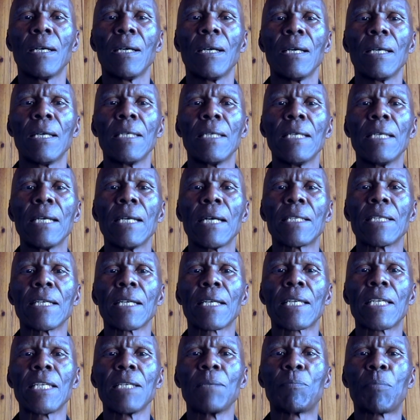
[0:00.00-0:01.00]
Here are the
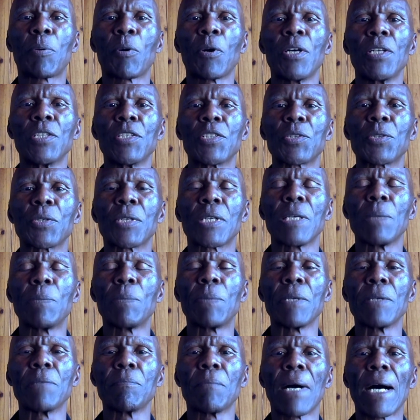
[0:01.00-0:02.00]
key points to keep
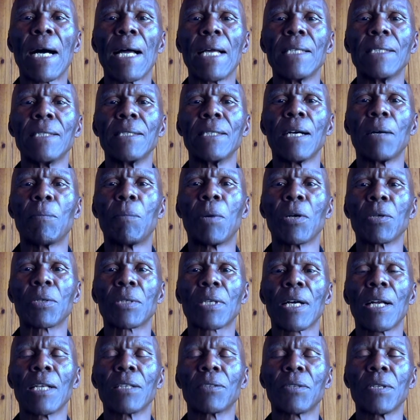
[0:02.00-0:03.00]
in mind about
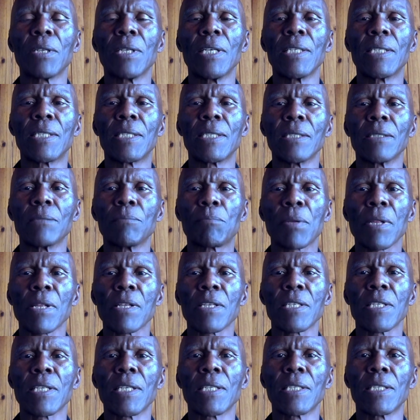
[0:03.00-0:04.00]
calculating
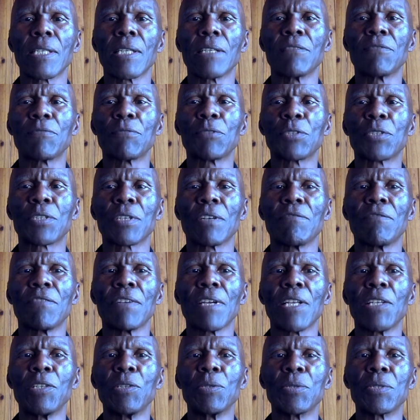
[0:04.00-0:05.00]
present and future
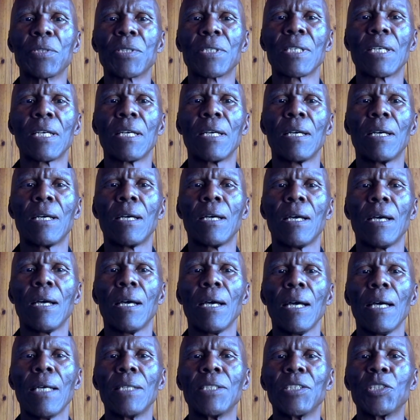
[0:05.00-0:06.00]
values
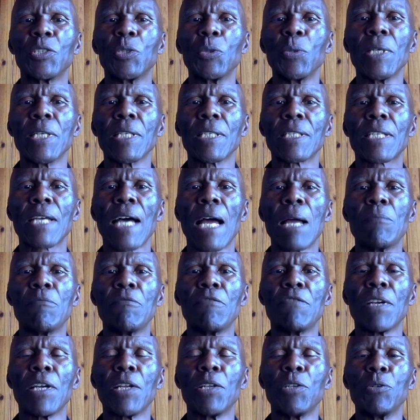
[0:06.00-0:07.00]
and doing time
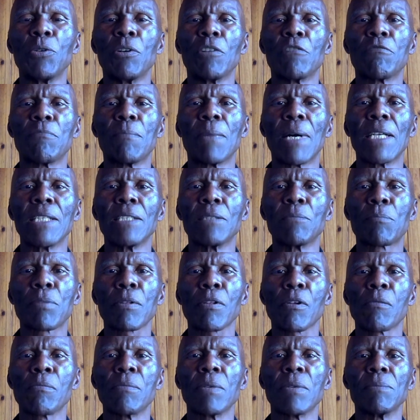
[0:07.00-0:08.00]
value of money
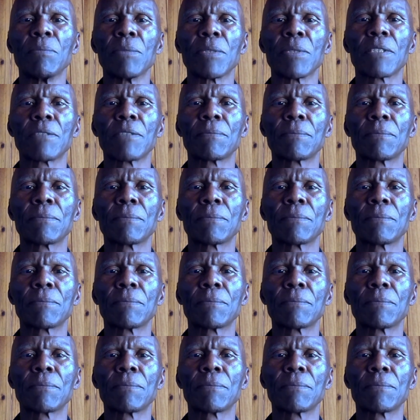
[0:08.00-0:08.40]
problems.